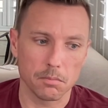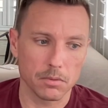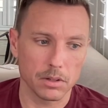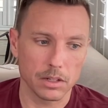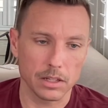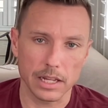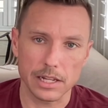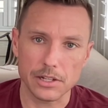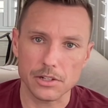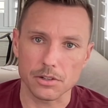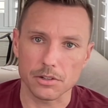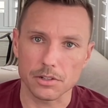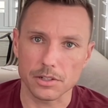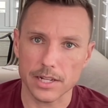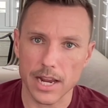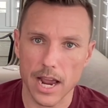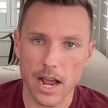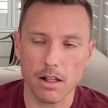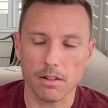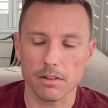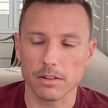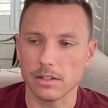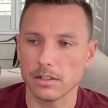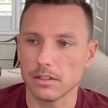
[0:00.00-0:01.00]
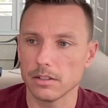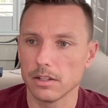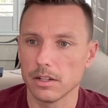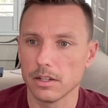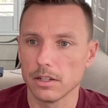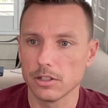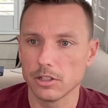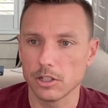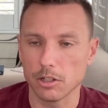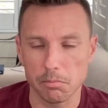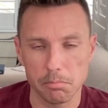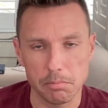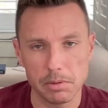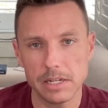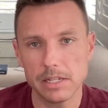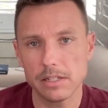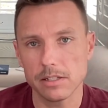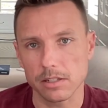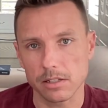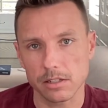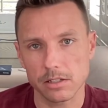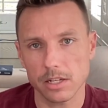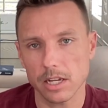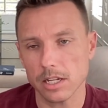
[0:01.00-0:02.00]
lesser talent to be
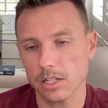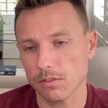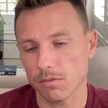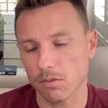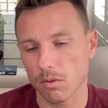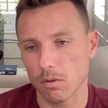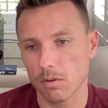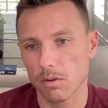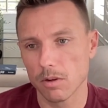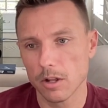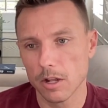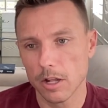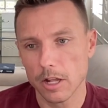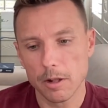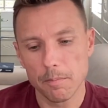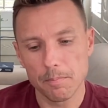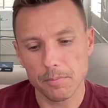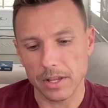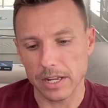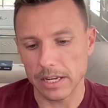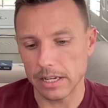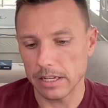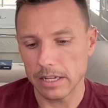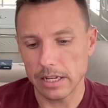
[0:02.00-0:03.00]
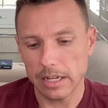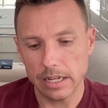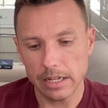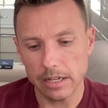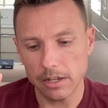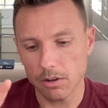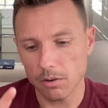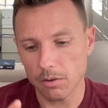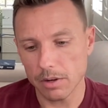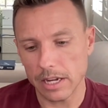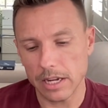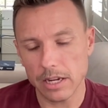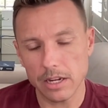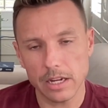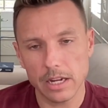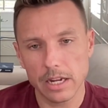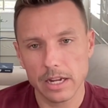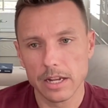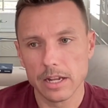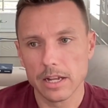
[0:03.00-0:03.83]
successful. And, you know, I